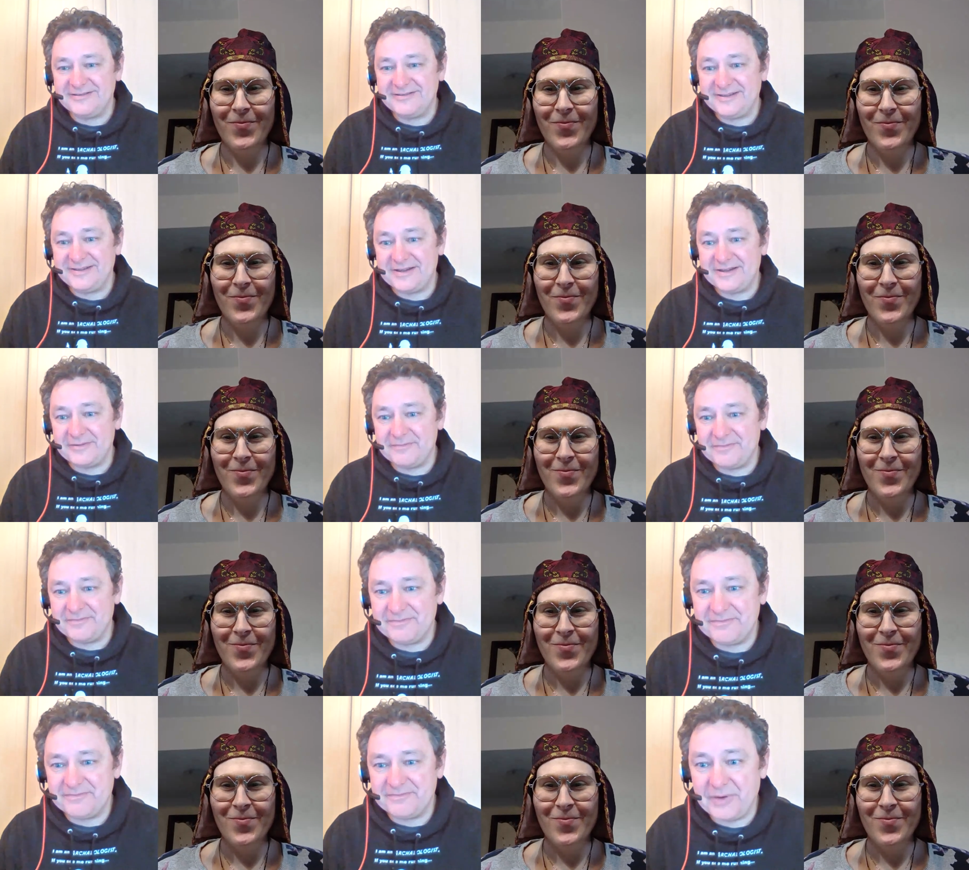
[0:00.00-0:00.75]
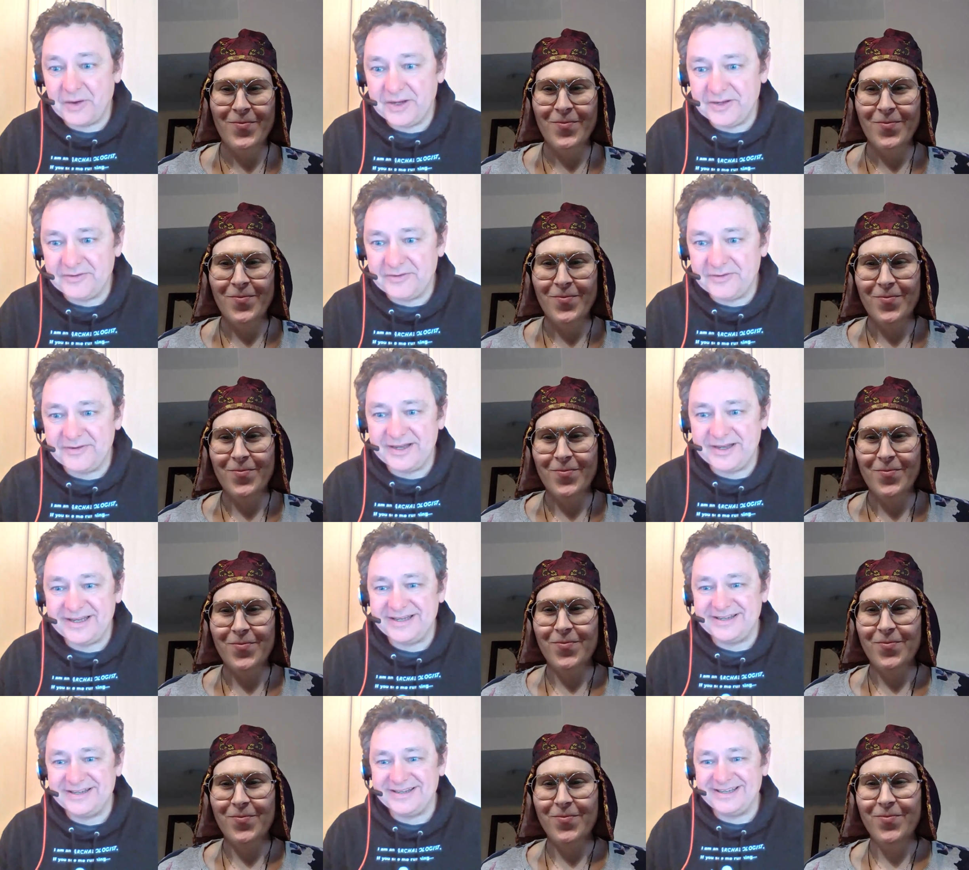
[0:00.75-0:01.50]
Speaker 1: you know,
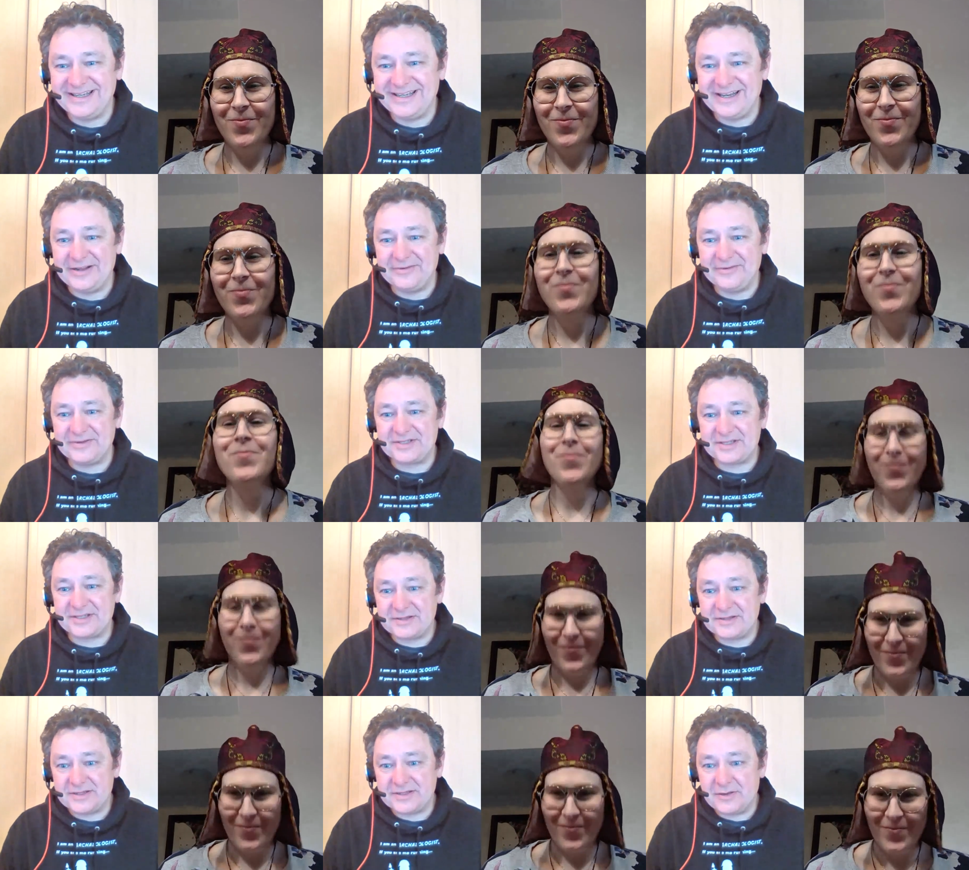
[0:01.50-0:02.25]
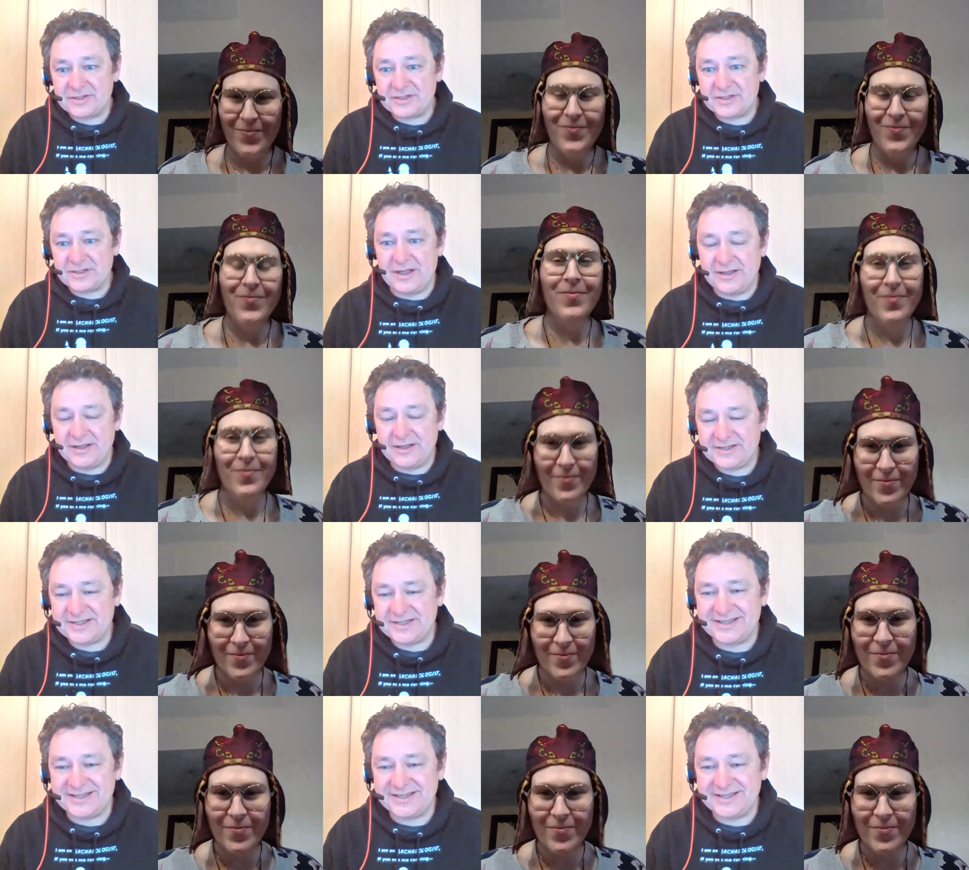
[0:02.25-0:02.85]
binary, you know, uh, uh